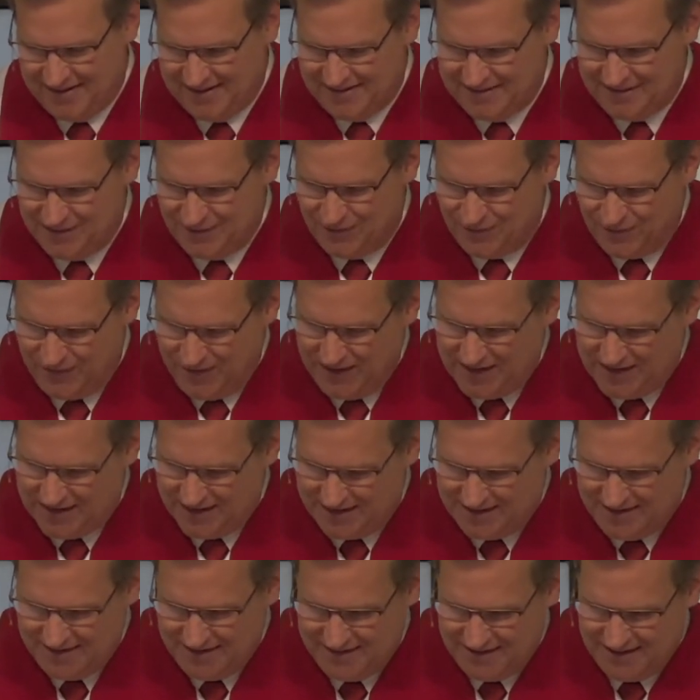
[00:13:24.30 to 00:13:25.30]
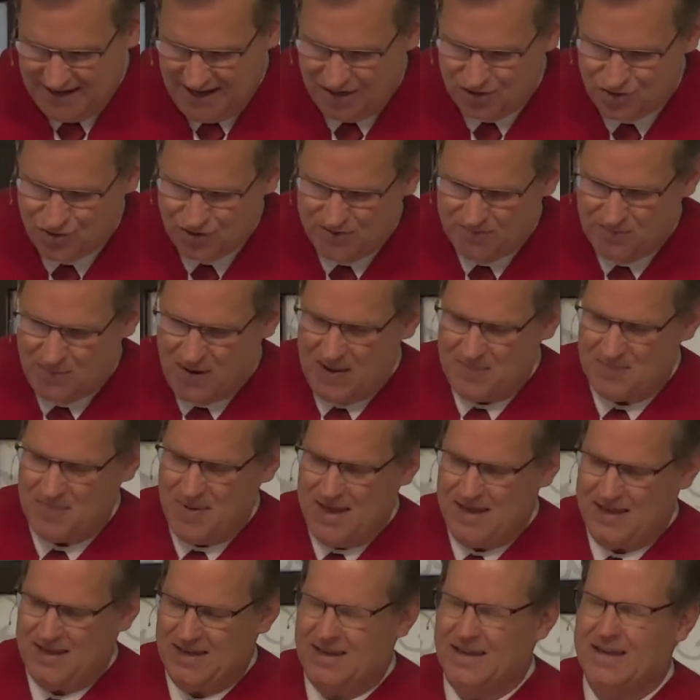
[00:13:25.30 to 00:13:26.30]
Defeated nation by
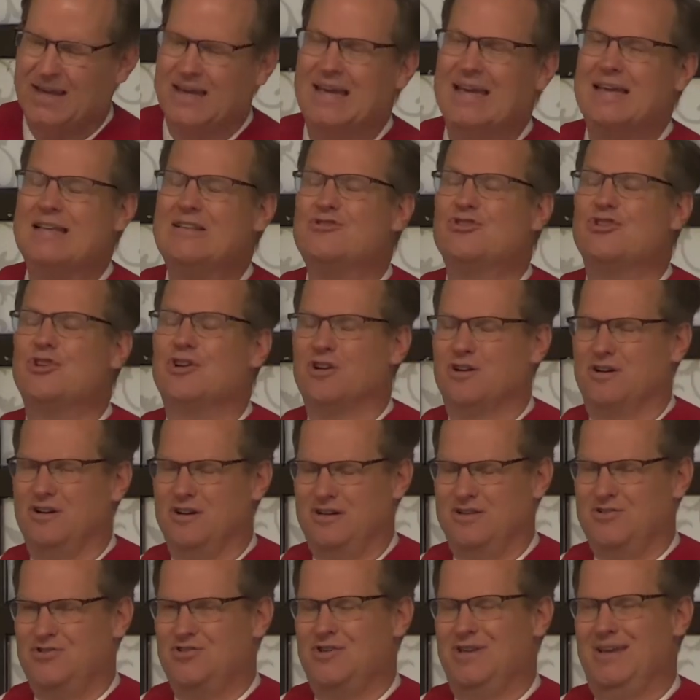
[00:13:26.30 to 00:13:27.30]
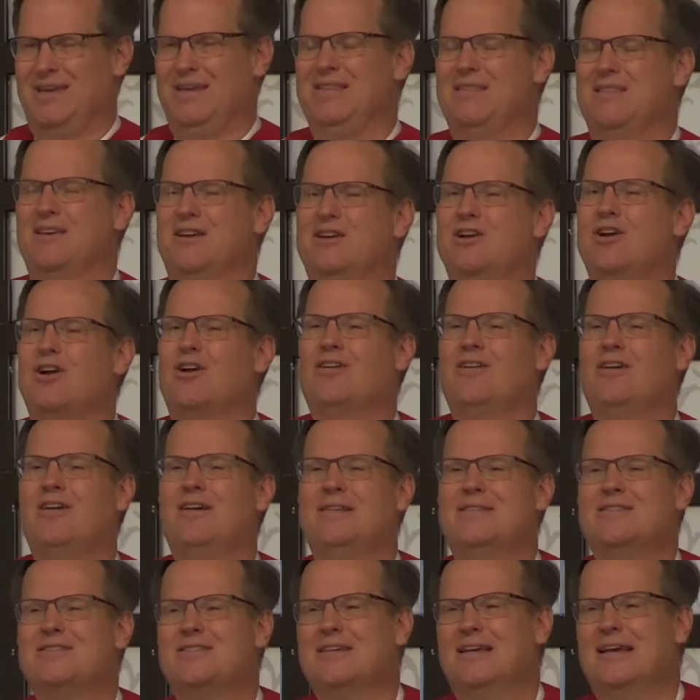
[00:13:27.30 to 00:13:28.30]
making its currency the
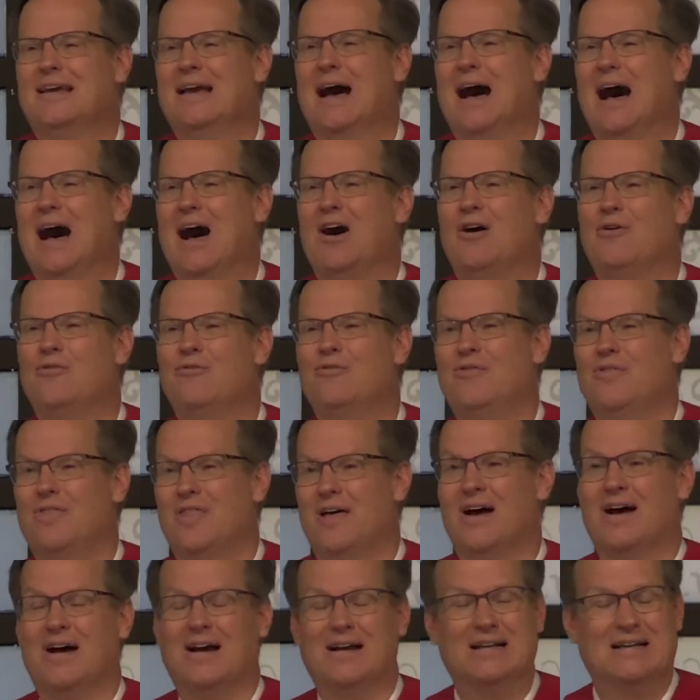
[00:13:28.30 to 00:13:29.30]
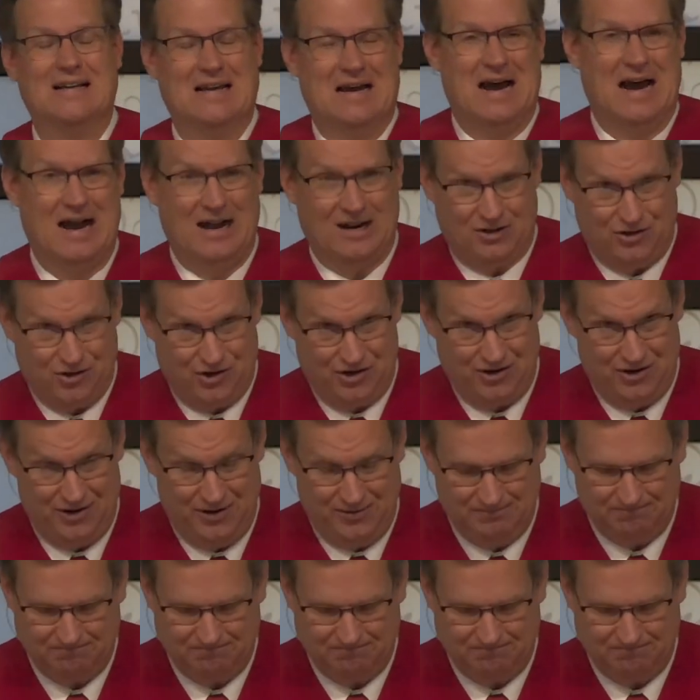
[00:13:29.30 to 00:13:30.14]
currency of the conquered.